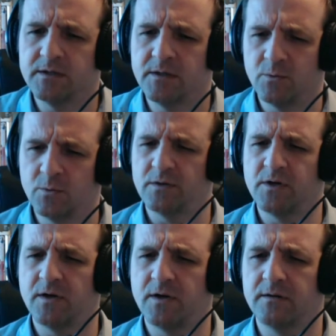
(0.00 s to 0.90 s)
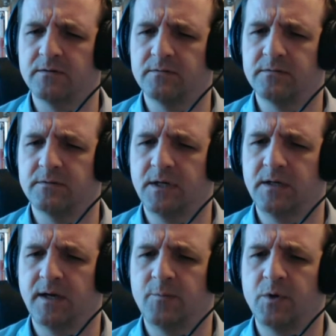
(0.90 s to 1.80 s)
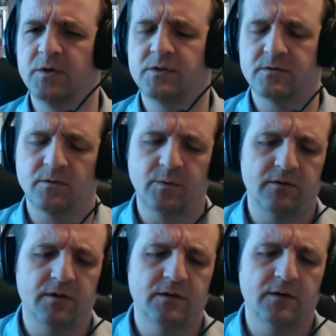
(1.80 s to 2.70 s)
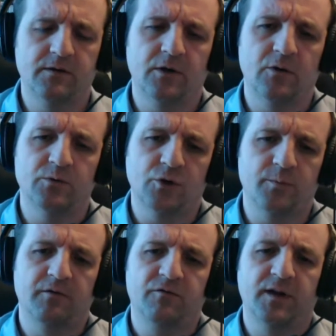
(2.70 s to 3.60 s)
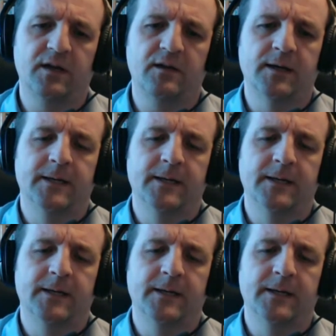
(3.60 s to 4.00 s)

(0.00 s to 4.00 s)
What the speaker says: Is it an auto target in AdWords with the Google Shopping feed,